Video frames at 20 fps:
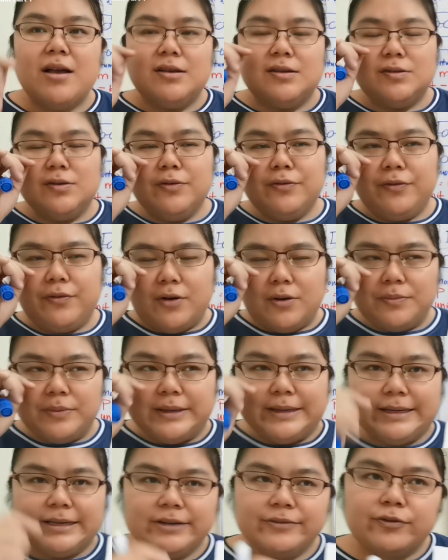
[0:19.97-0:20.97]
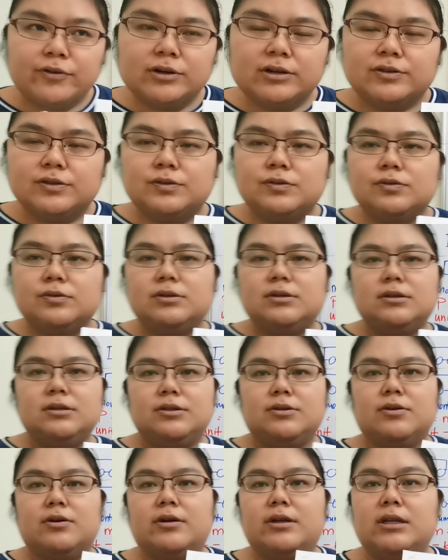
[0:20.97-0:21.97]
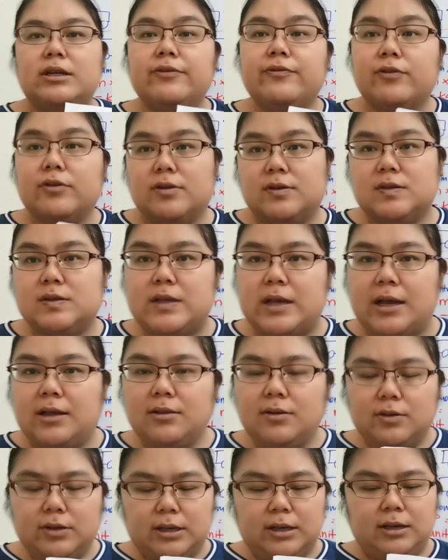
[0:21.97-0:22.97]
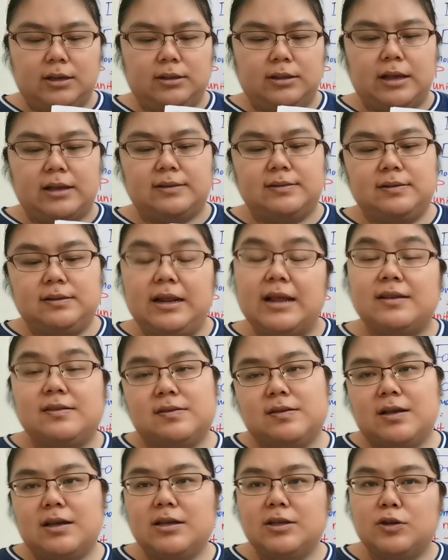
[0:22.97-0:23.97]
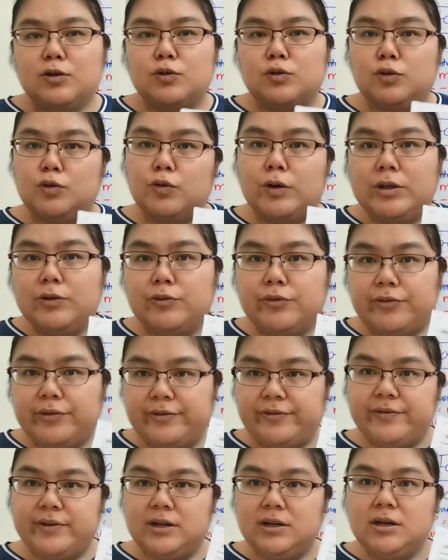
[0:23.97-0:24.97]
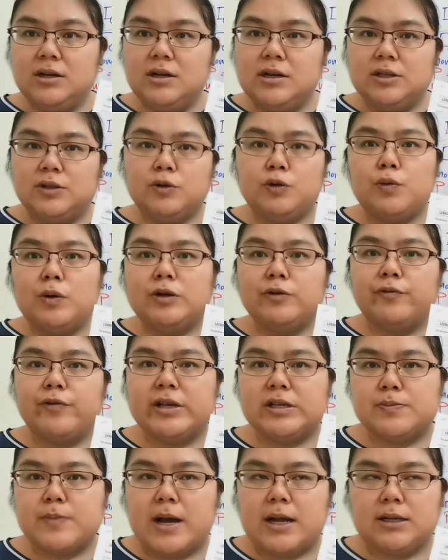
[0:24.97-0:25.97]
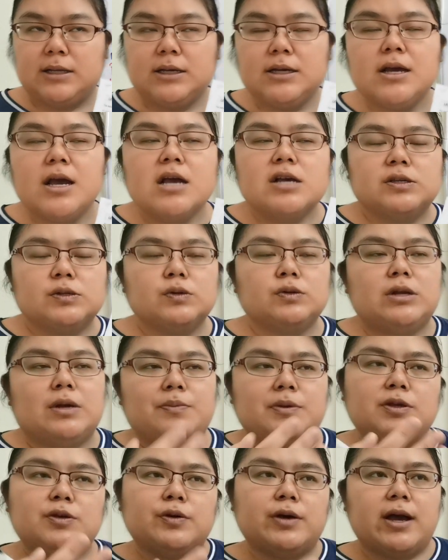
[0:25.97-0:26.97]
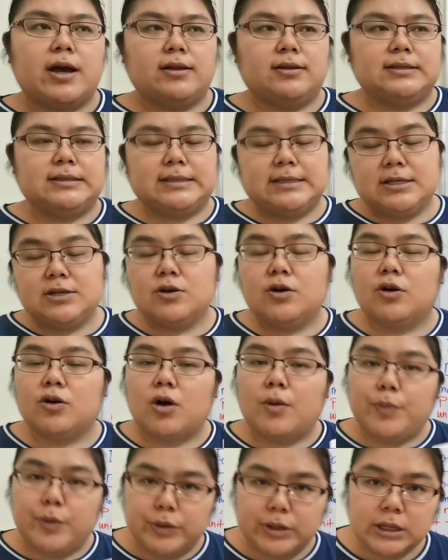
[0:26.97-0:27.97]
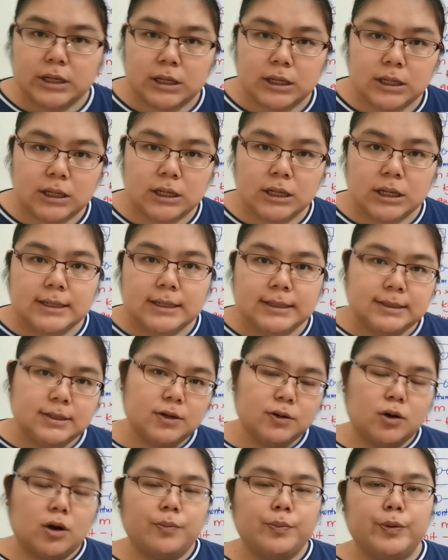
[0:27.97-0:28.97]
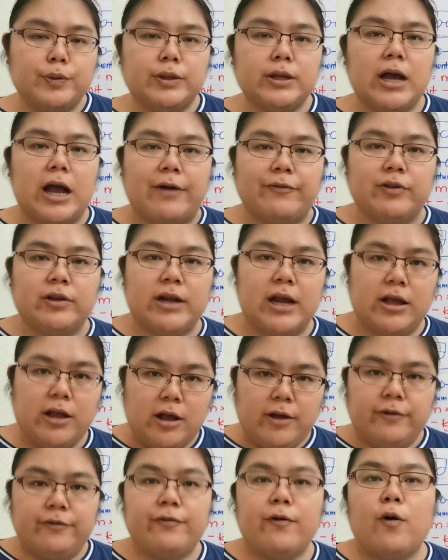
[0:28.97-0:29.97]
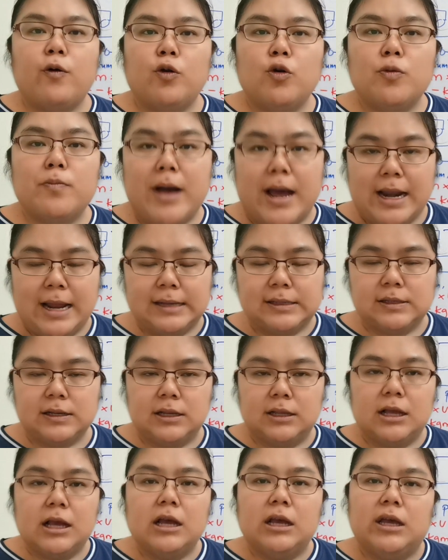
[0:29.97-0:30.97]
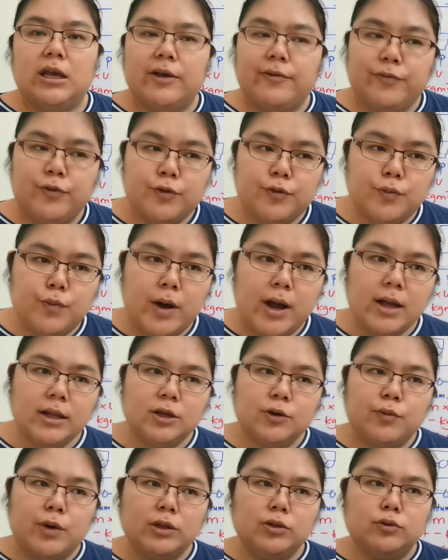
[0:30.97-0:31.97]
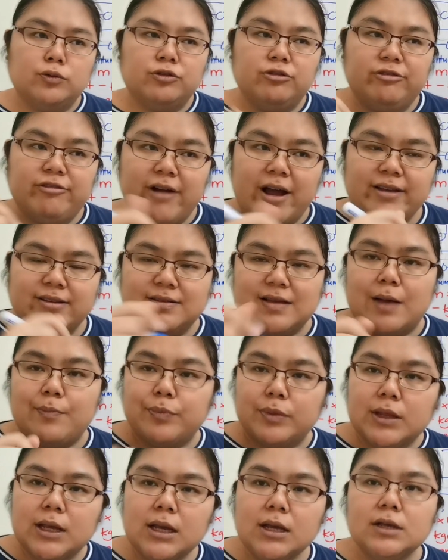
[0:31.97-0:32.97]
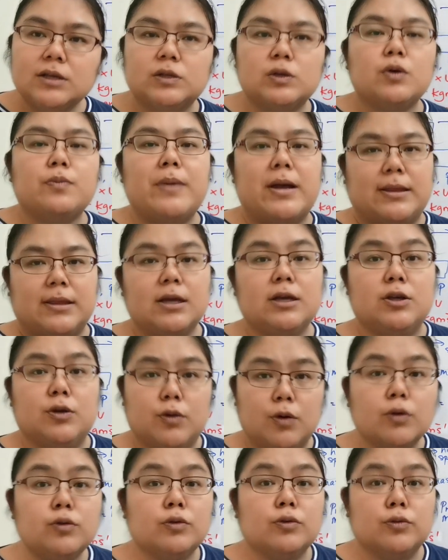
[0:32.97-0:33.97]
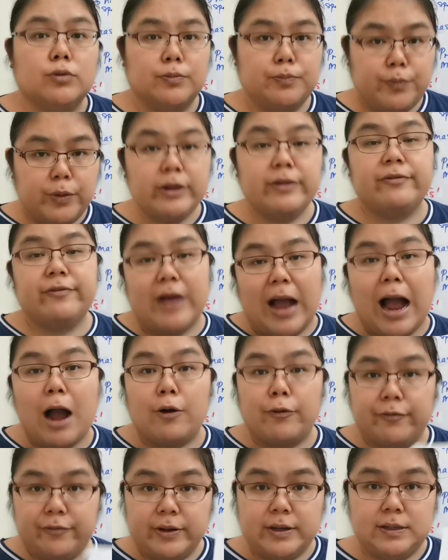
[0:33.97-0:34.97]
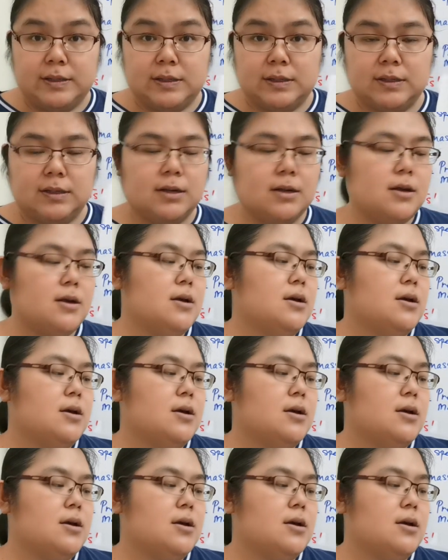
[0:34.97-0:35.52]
So from here for the student, you already for the start. Okay, let's say you don't want to refer, don't want to waste money. So that means you can see your computer. After that follow my lesson. If you want to write something, so better you go to print out first.